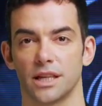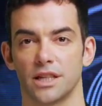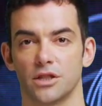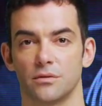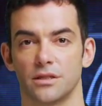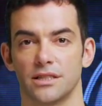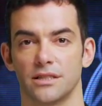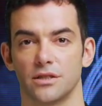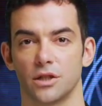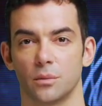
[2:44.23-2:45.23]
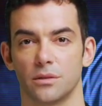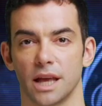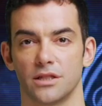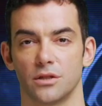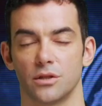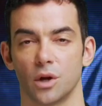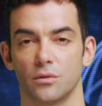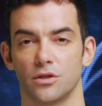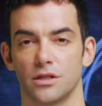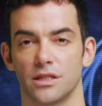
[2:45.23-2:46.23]
Each of these interpretations
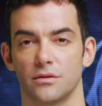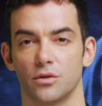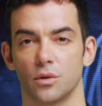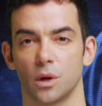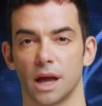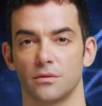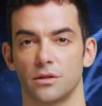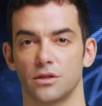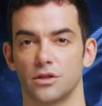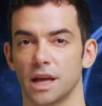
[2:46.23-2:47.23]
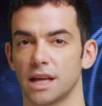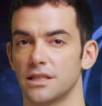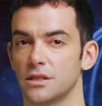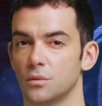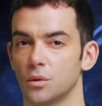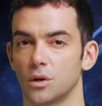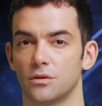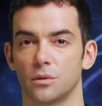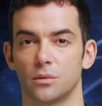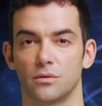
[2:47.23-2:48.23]
offers a different way of understanding the
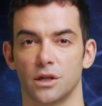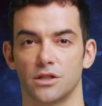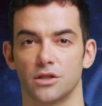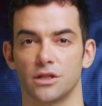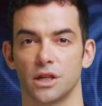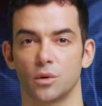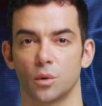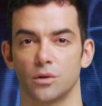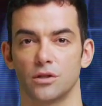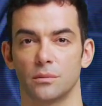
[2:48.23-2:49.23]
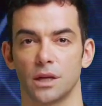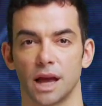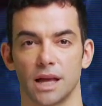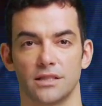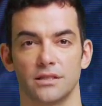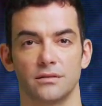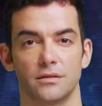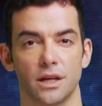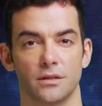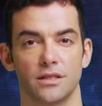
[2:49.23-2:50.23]
role of observation in quantum mechanics,
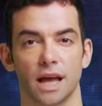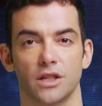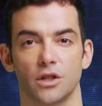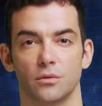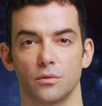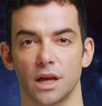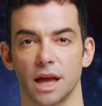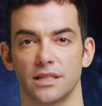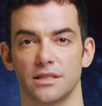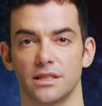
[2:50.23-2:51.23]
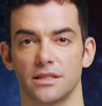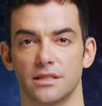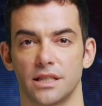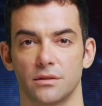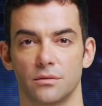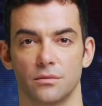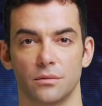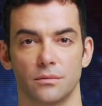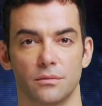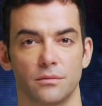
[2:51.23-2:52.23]
and the nature of reality
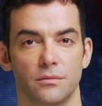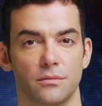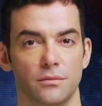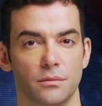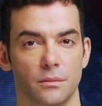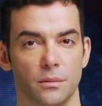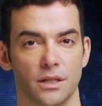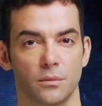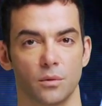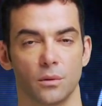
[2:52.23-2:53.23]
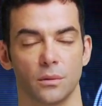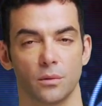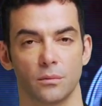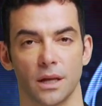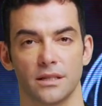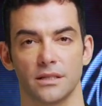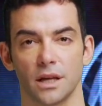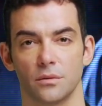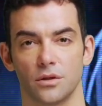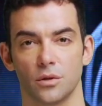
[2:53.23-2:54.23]
itself. But the problem remains
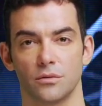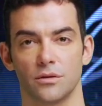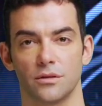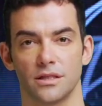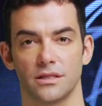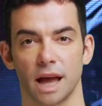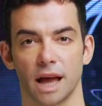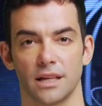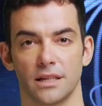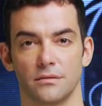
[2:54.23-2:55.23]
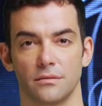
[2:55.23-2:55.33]
unresolved to this day.